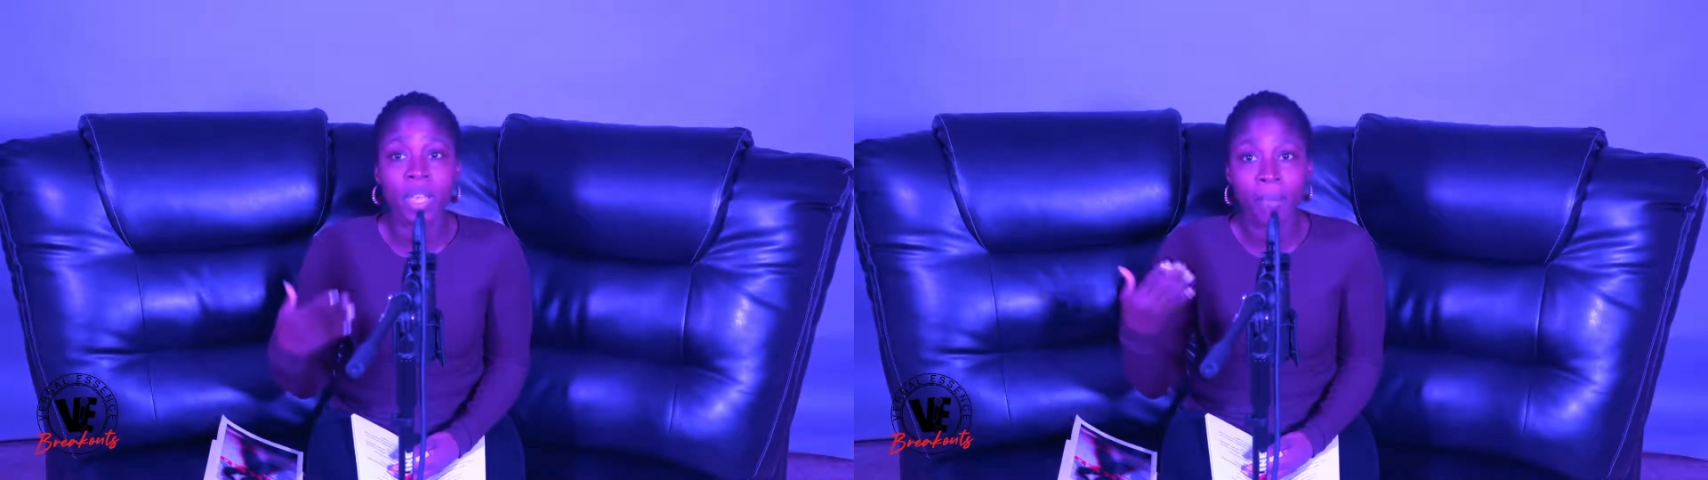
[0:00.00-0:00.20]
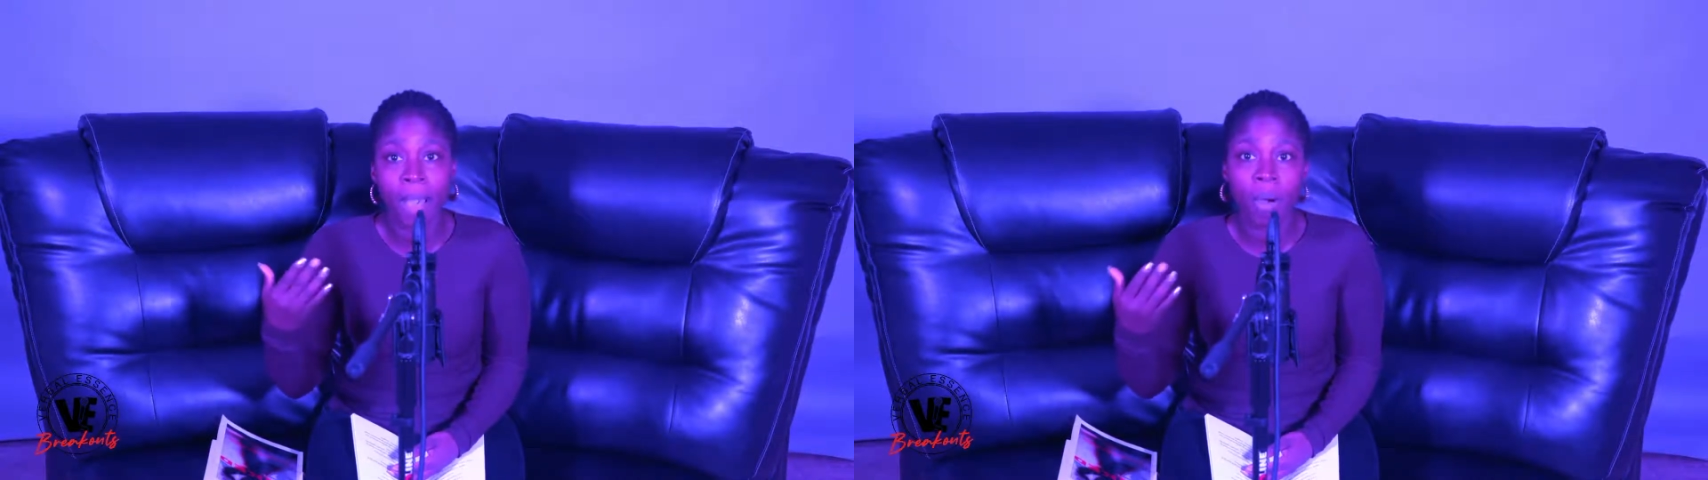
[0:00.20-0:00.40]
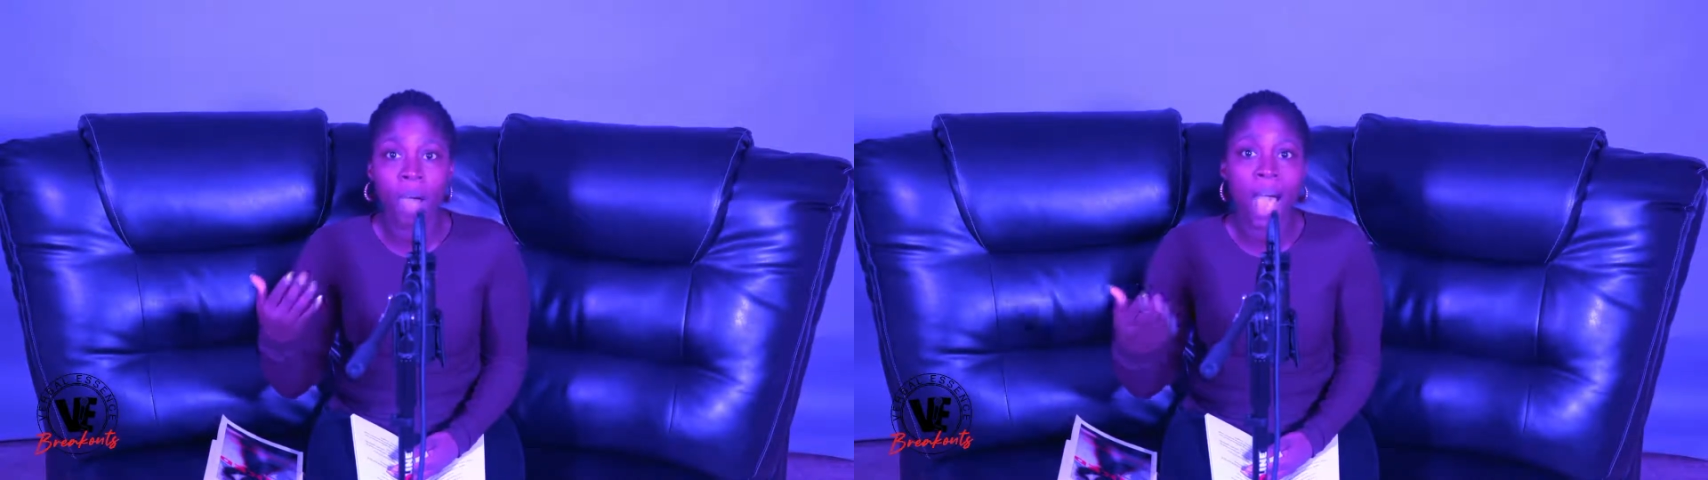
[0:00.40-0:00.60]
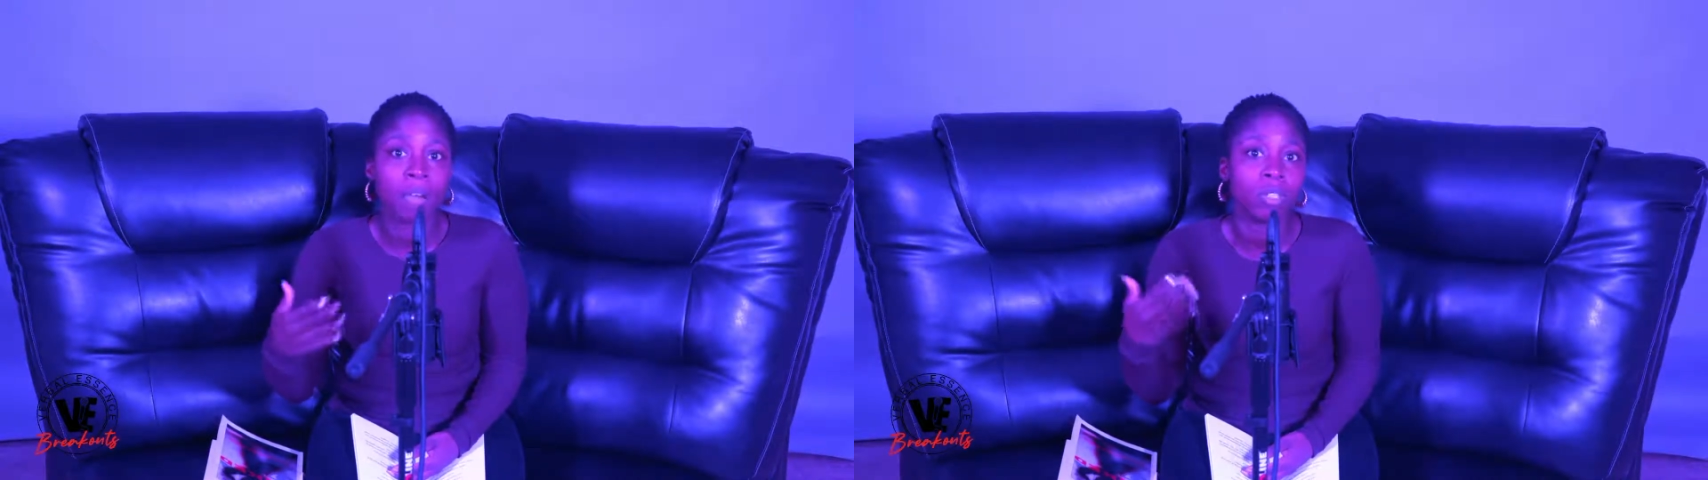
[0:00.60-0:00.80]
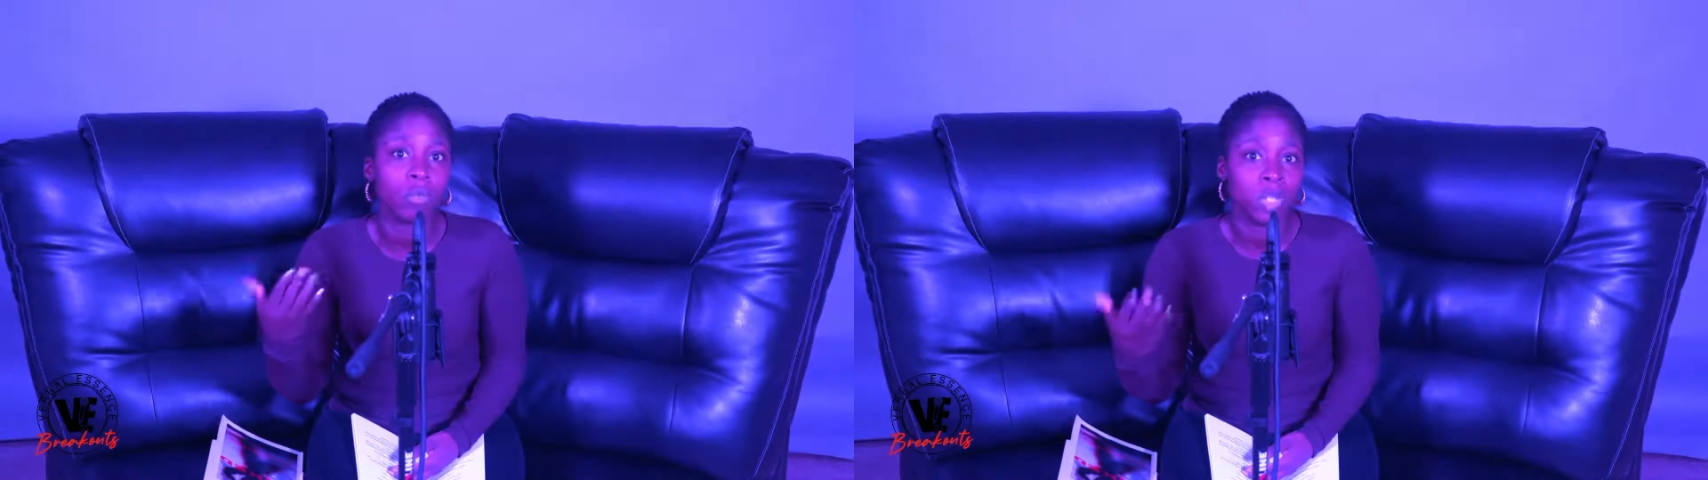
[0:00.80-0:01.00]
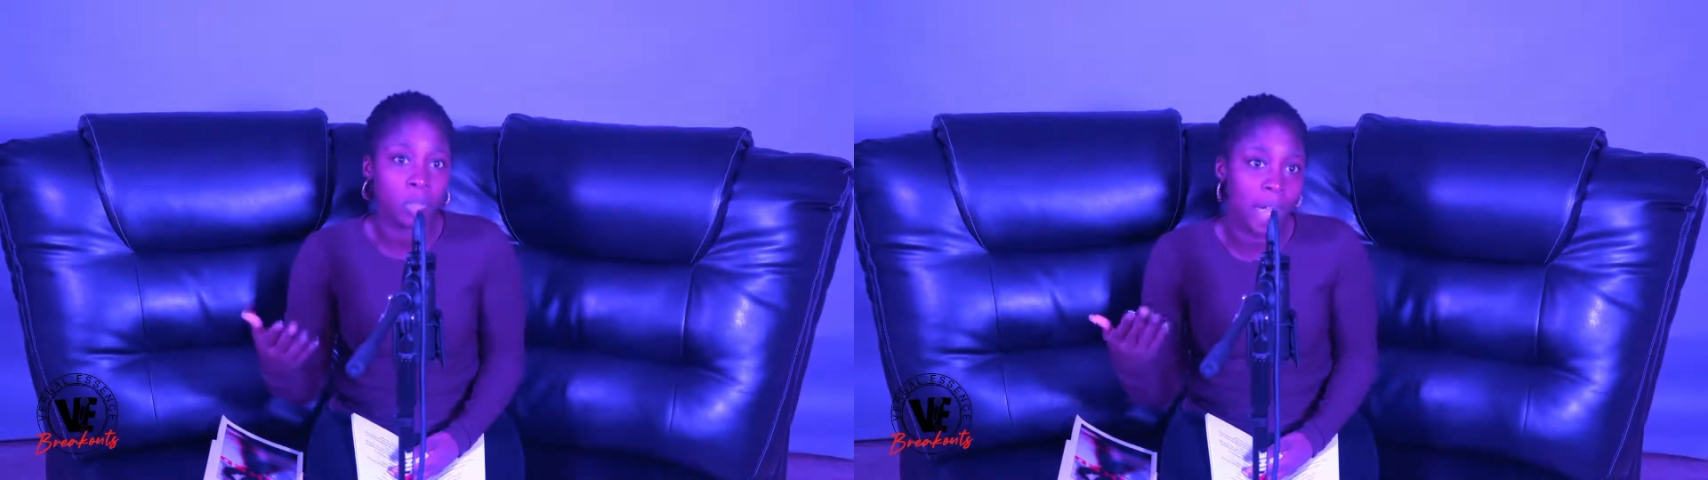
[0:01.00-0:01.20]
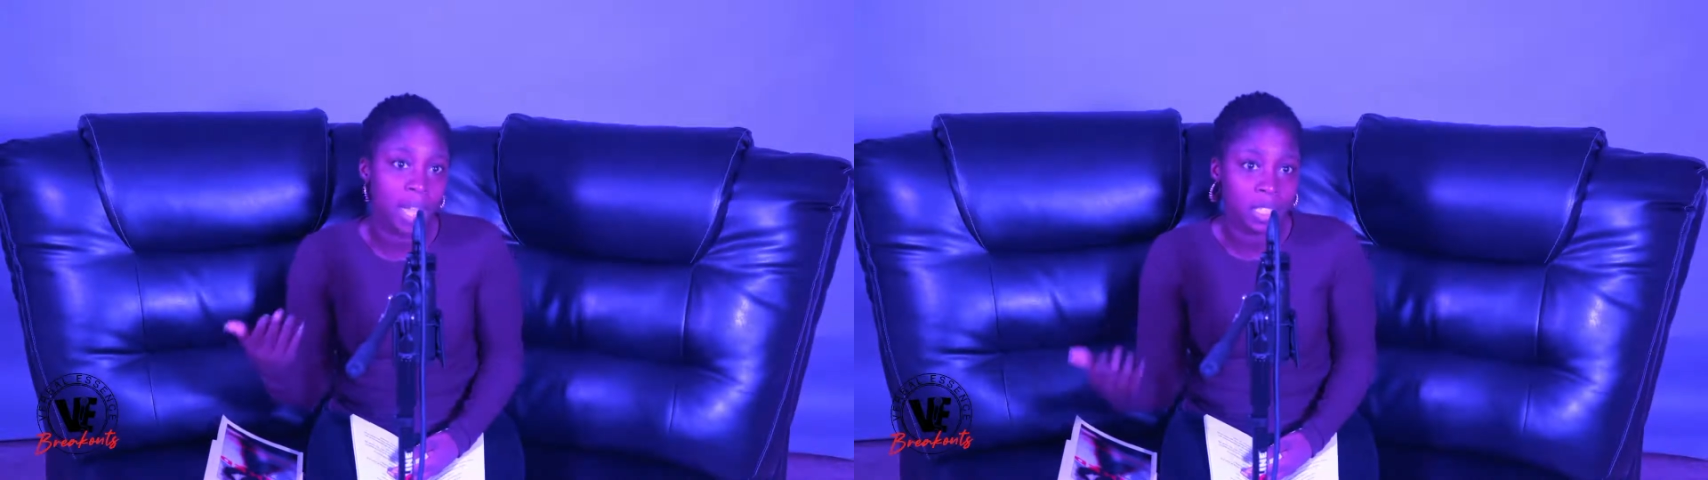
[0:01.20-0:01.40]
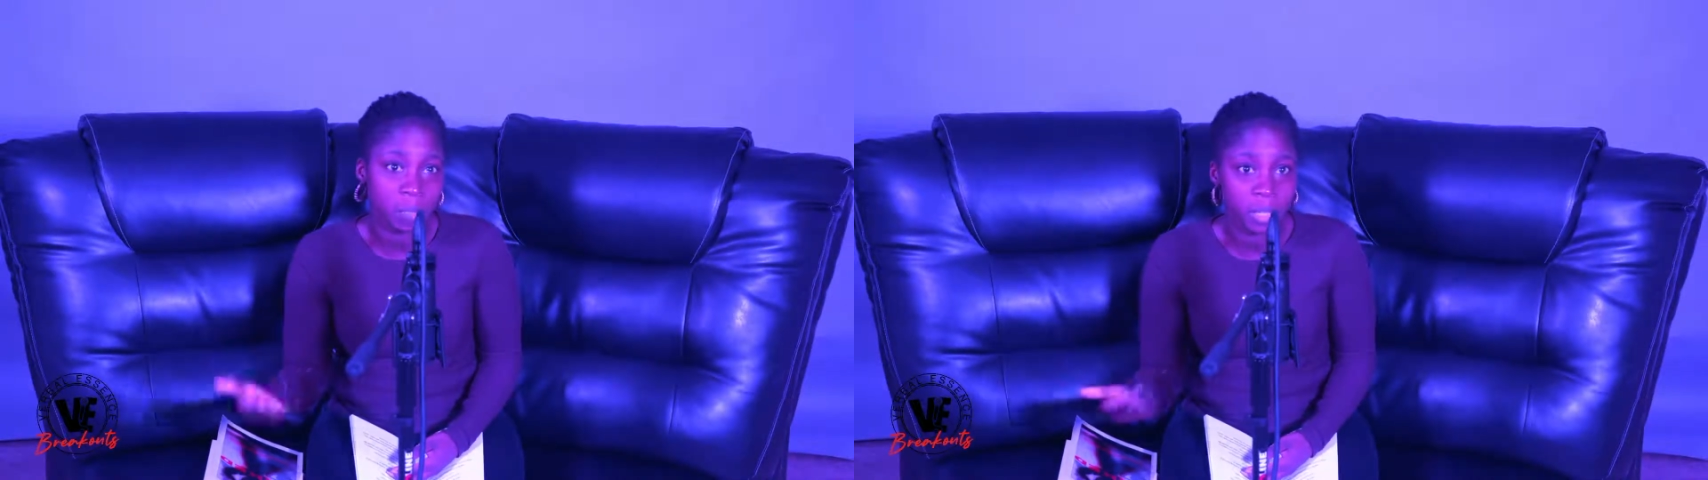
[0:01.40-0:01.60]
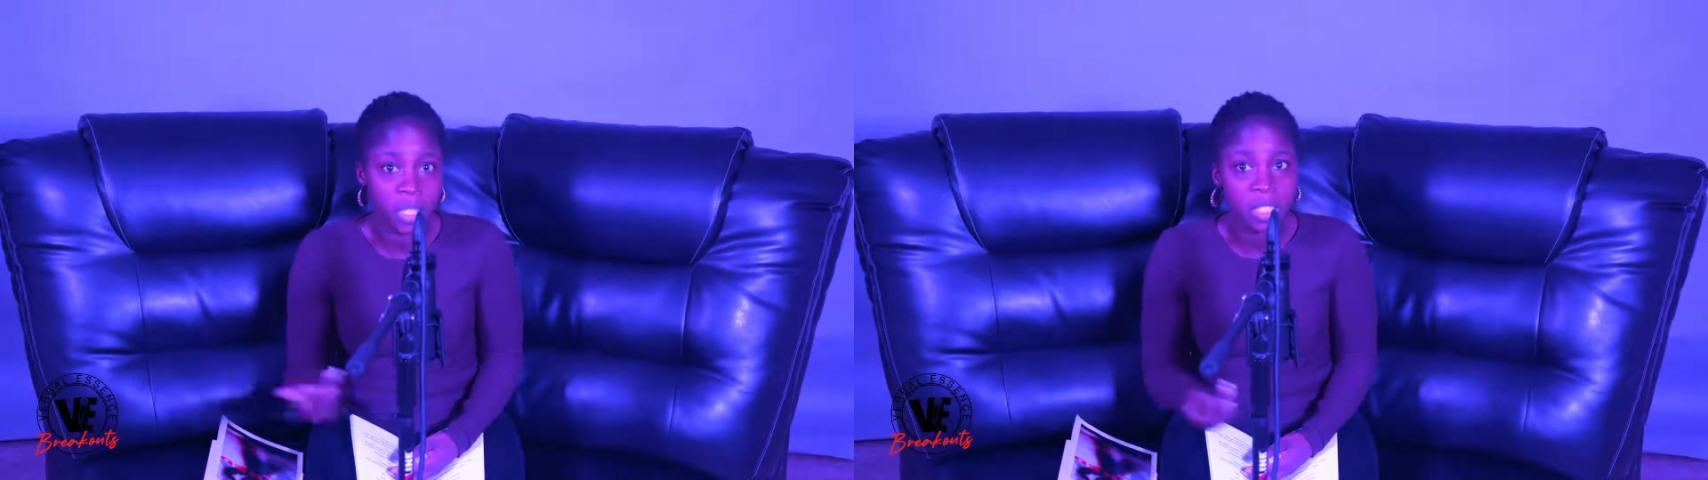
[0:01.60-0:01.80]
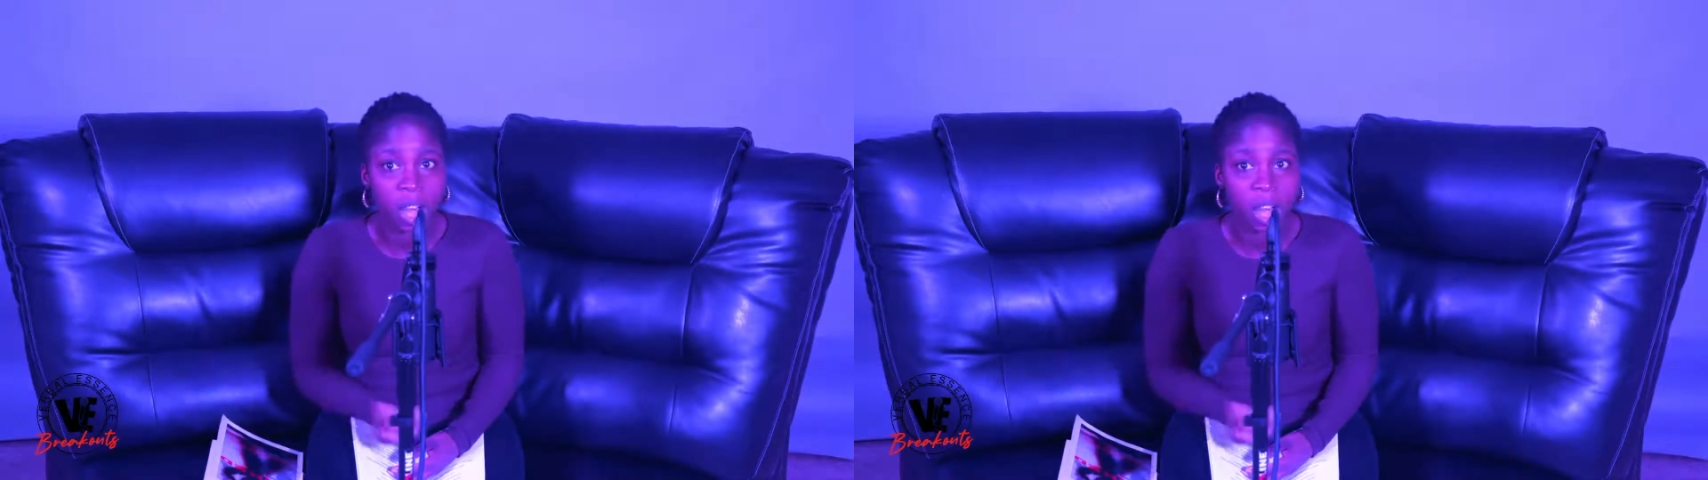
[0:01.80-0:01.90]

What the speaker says: about how to respond to police